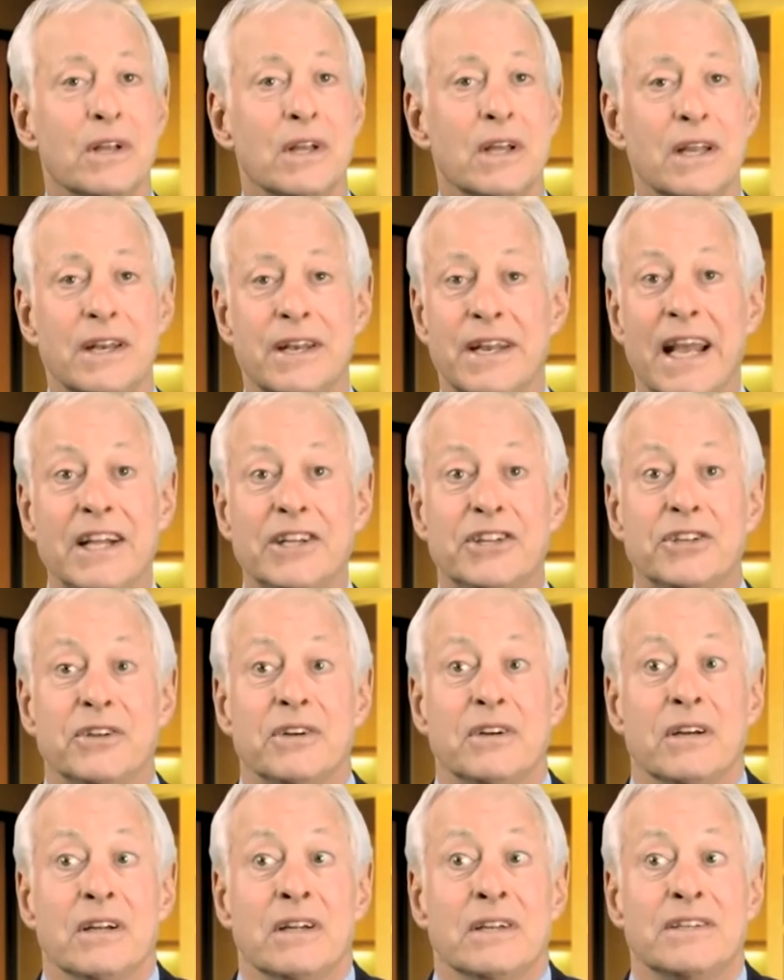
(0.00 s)

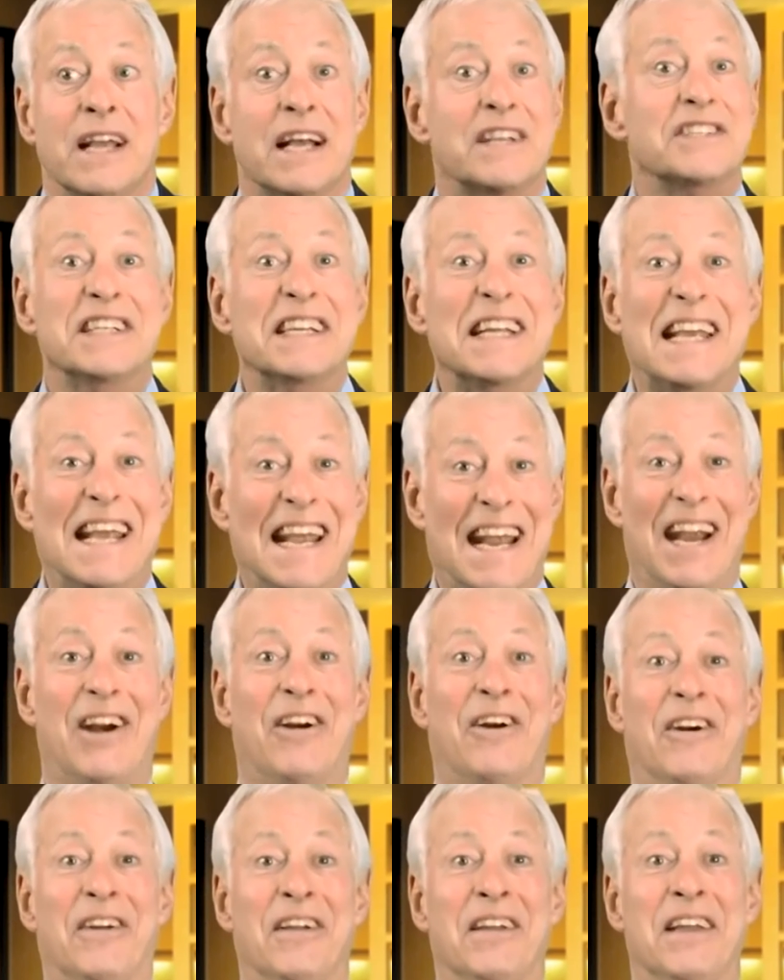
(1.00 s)
Nature doesn't
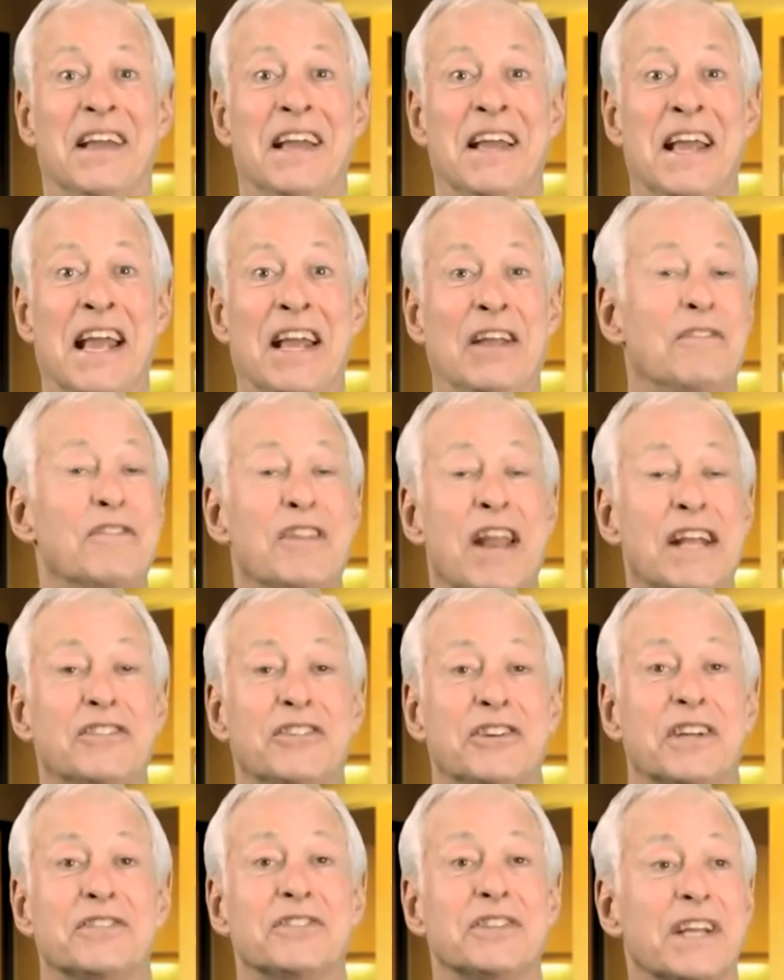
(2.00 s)
care. Nature
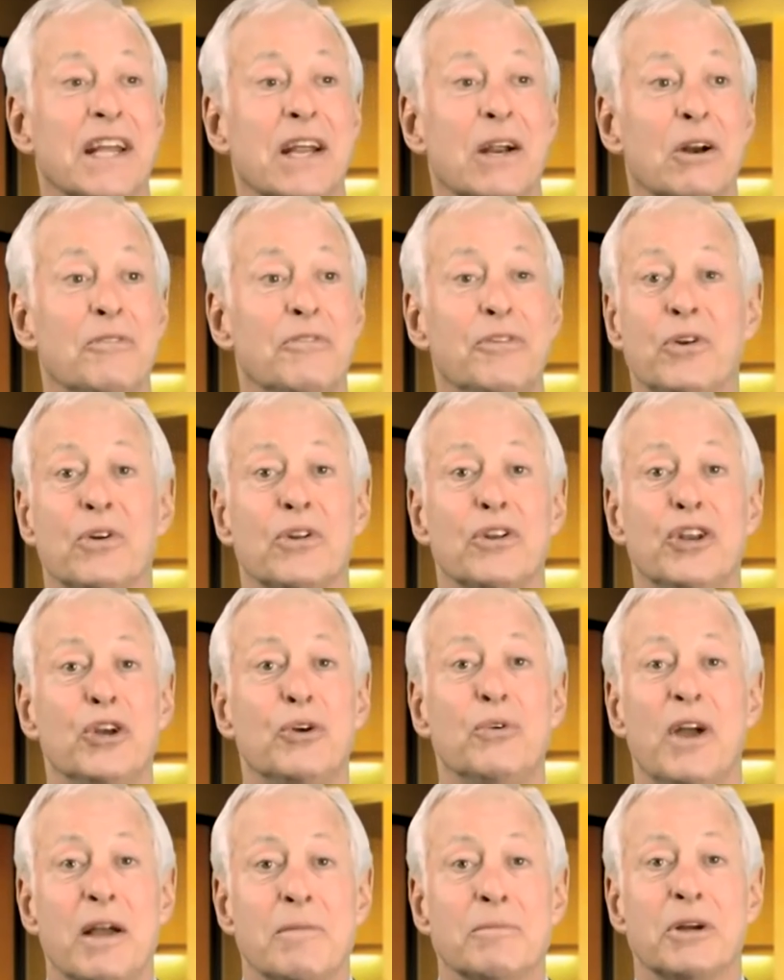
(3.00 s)
doesn't care if you're a
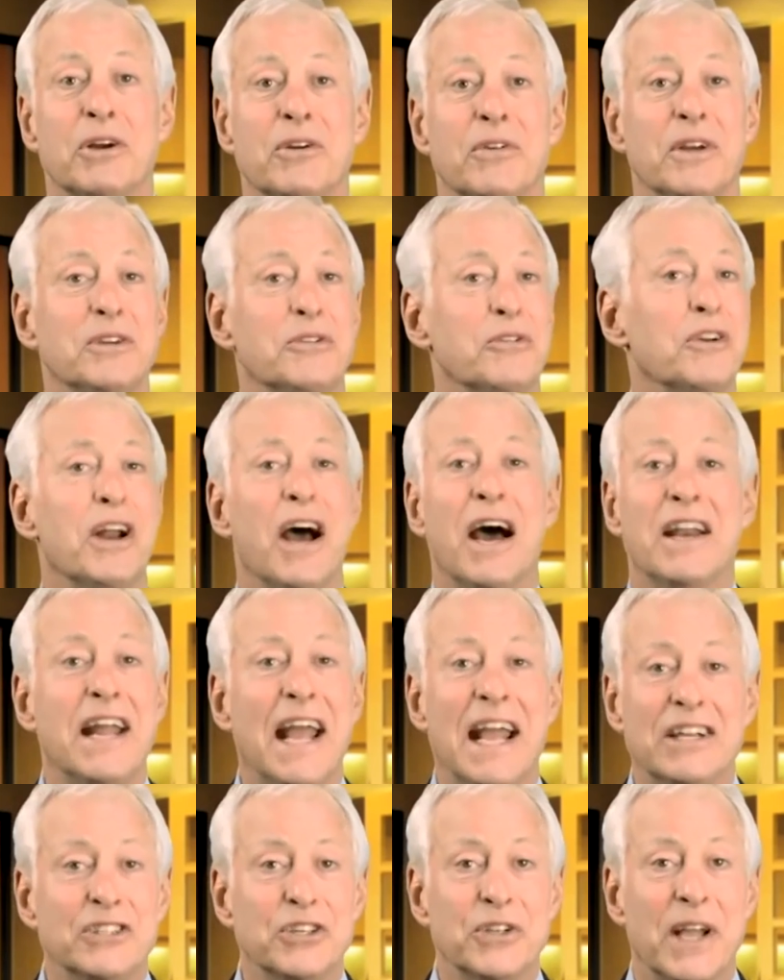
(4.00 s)
new immigrant or an
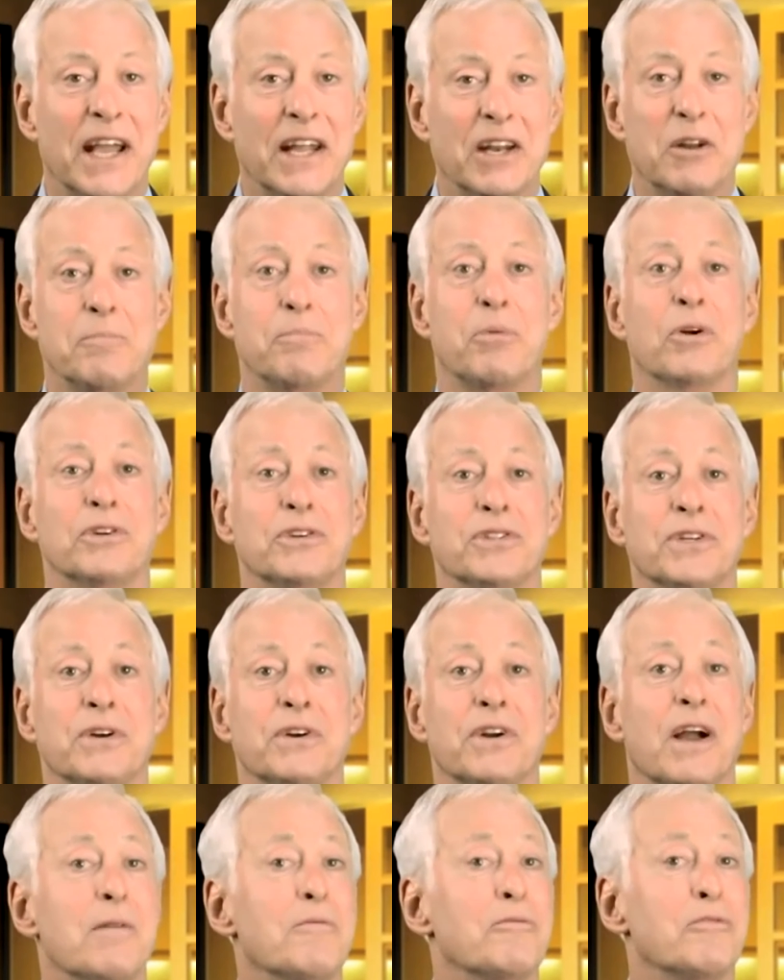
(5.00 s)
uneducated person or
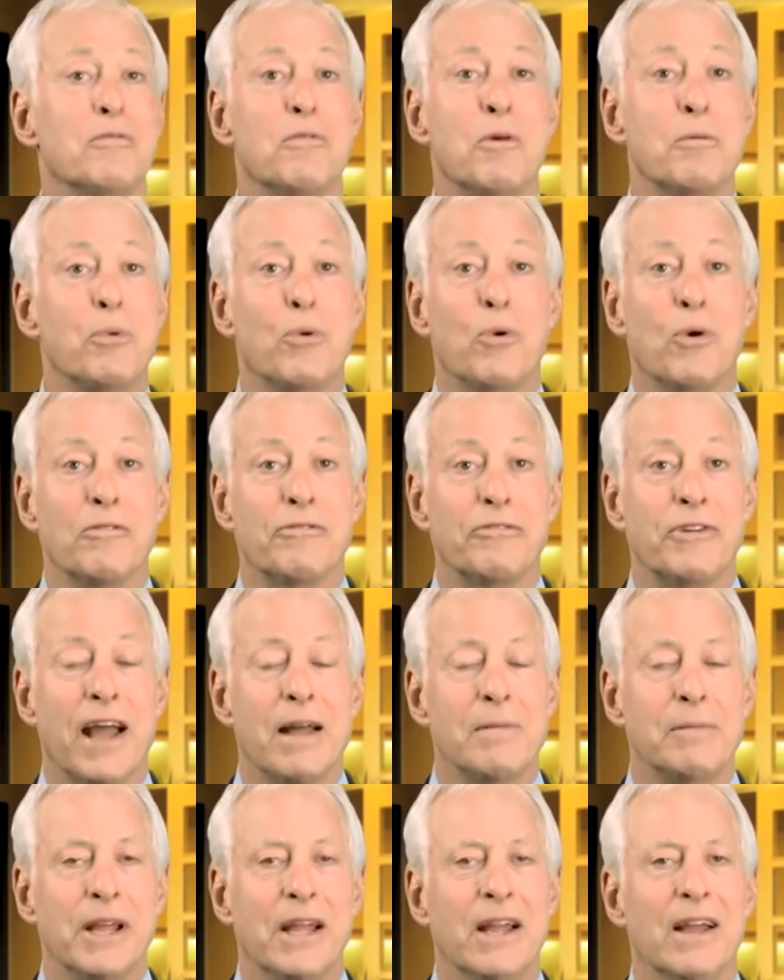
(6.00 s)
come from a poor
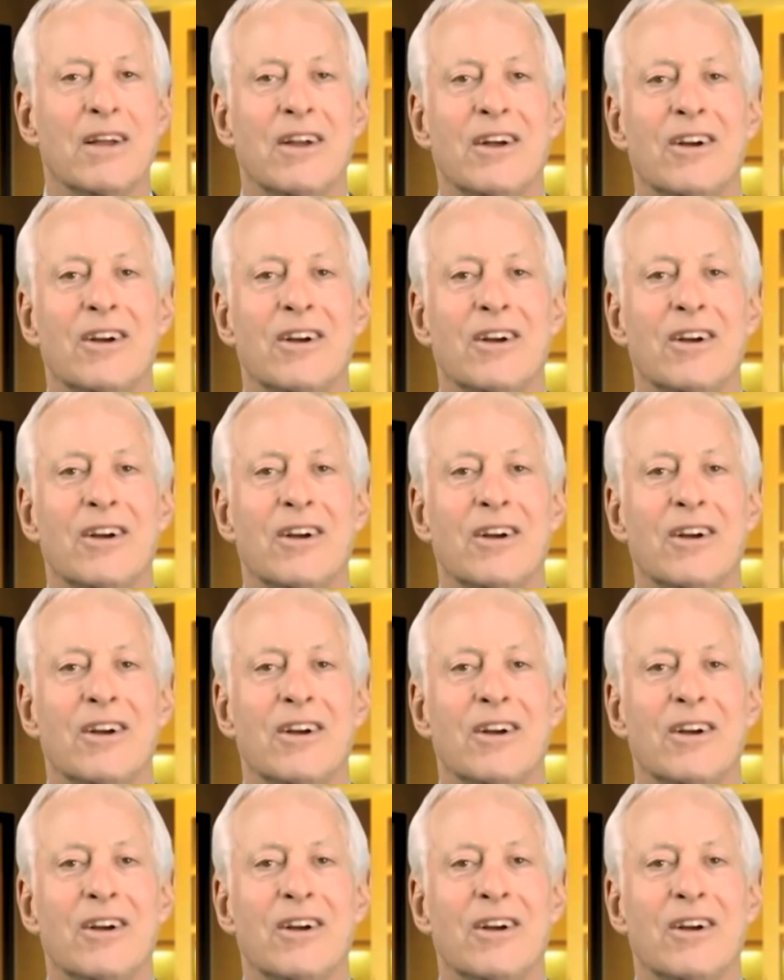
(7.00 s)
family.